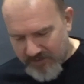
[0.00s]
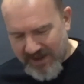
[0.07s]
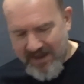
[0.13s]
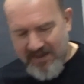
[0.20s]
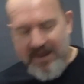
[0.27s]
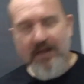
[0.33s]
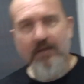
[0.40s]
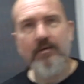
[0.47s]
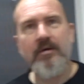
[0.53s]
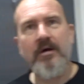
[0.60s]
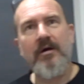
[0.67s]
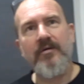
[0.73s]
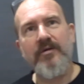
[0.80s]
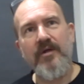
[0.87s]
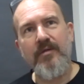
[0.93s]
now,
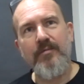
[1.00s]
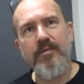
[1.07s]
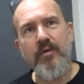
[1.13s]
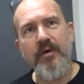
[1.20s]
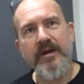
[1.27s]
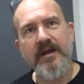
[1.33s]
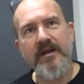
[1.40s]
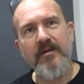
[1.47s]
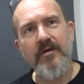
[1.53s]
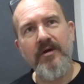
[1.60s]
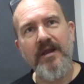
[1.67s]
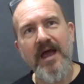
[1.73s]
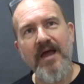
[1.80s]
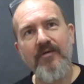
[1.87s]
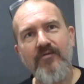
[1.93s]
oh, disappointing. Look at
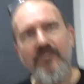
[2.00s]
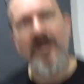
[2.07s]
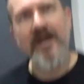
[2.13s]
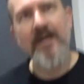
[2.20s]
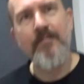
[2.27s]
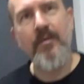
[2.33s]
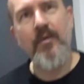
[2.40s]
that, grey and